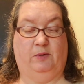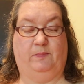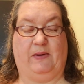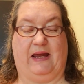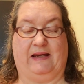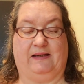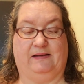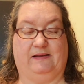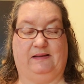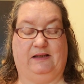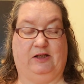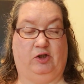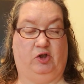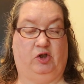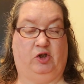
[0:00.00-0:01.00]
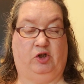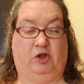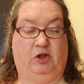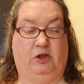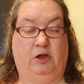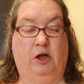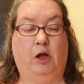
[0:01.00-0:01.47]
back
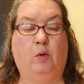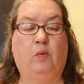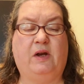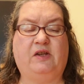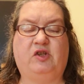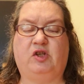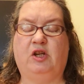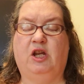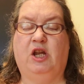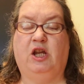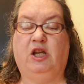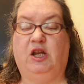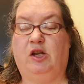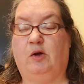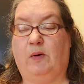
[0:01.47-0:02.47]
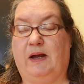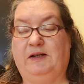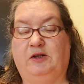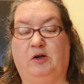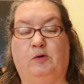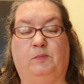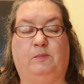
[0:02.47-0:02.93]
stitch, which, you know, I
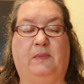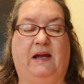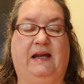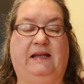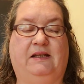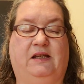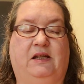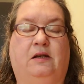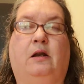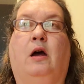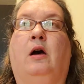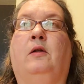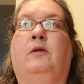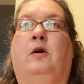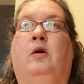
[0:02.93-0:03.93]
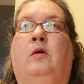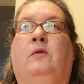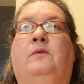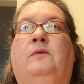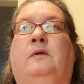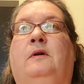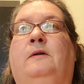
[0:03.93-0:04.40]
don't mind it.
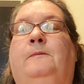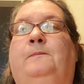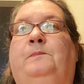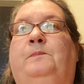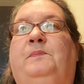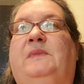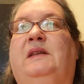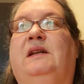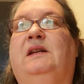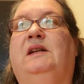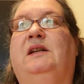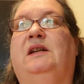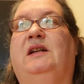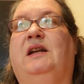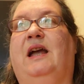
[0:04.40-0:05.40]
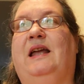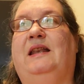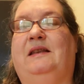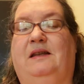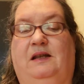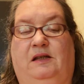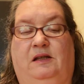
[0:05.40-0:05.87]
Although, and